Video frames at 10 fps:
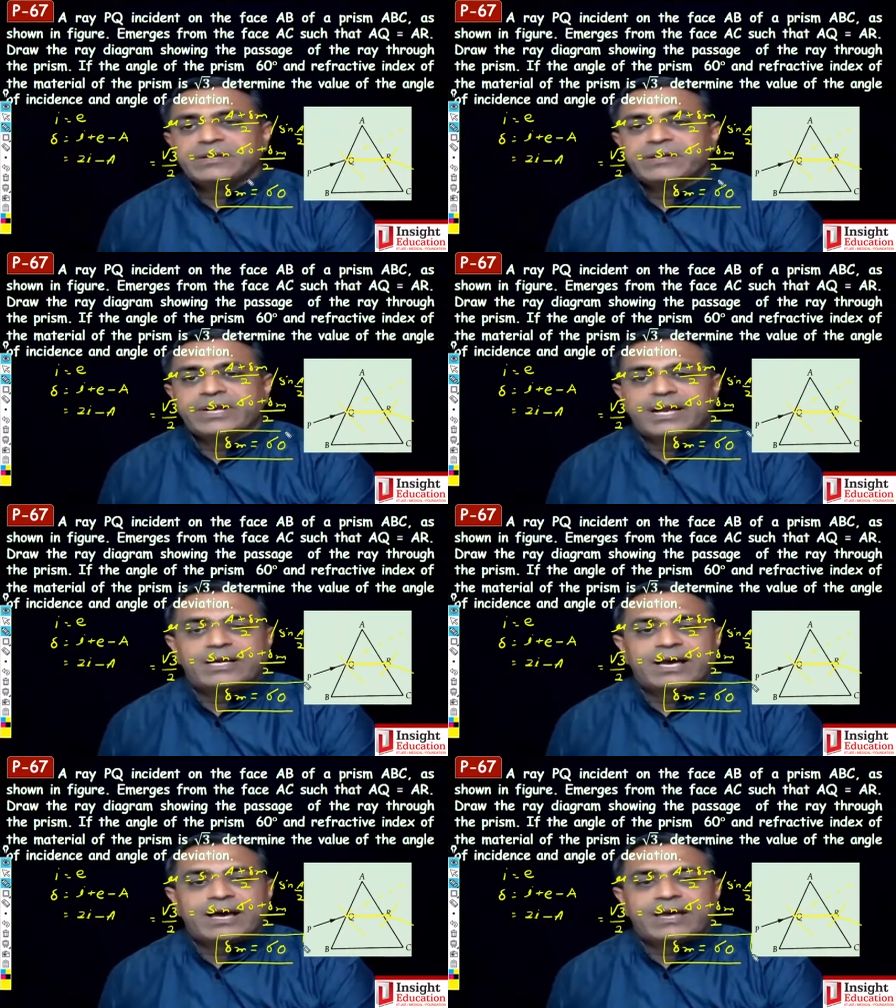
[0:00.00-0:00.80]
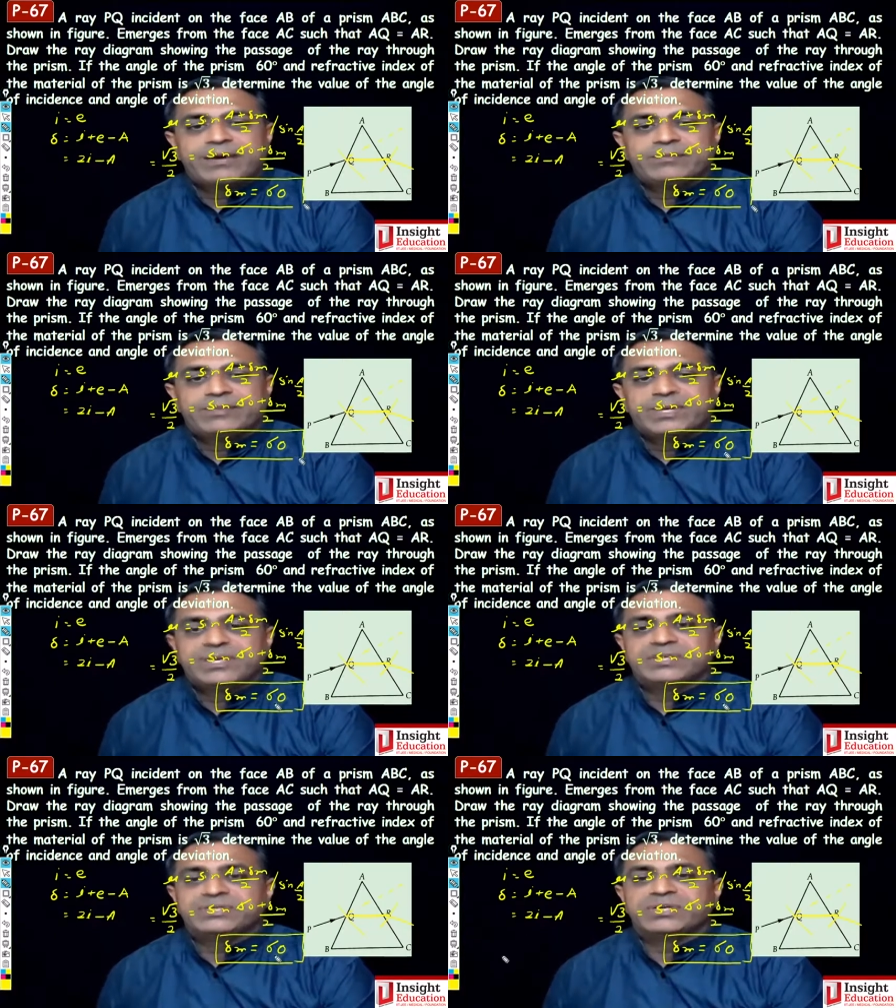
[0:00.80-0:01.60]
Delta m
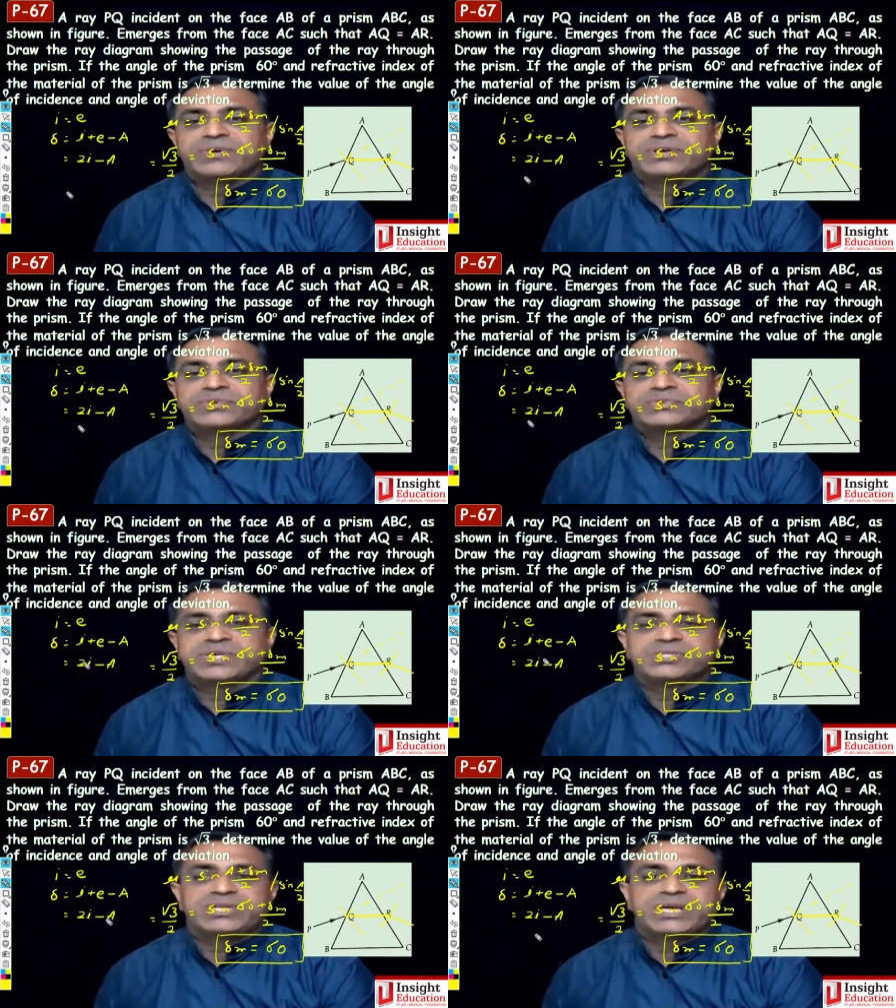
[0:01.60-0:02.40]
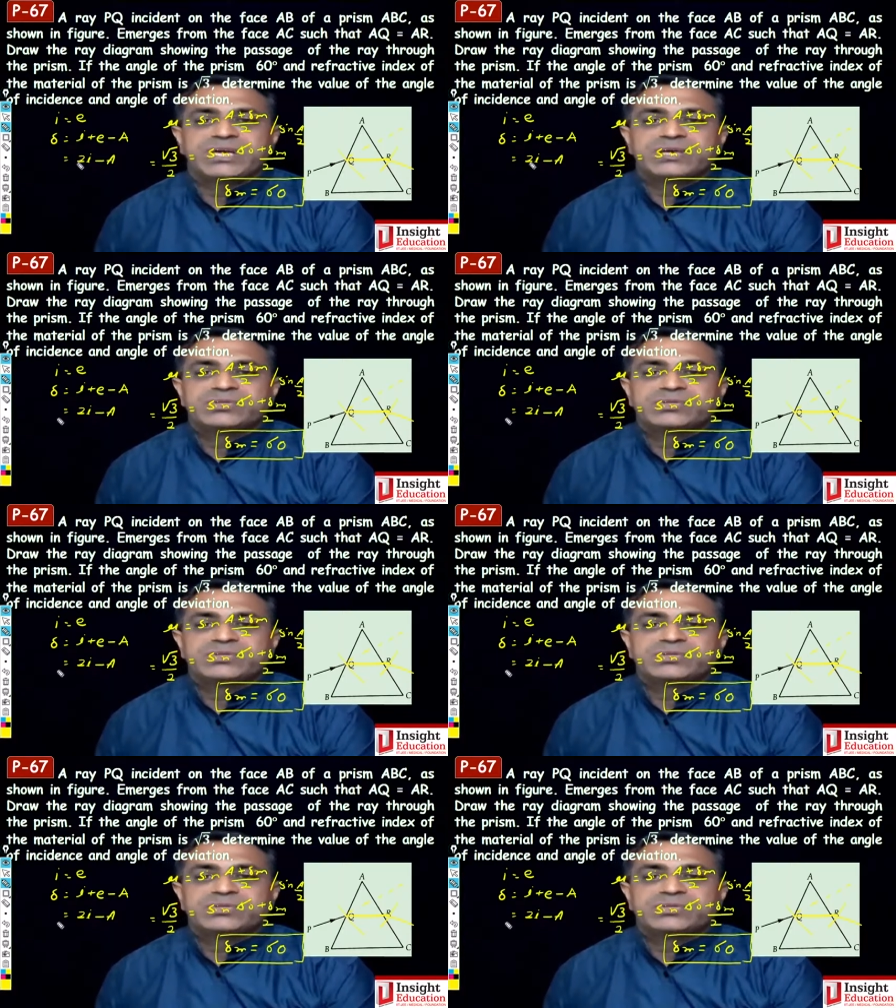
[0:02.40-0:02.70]
is equal to 60.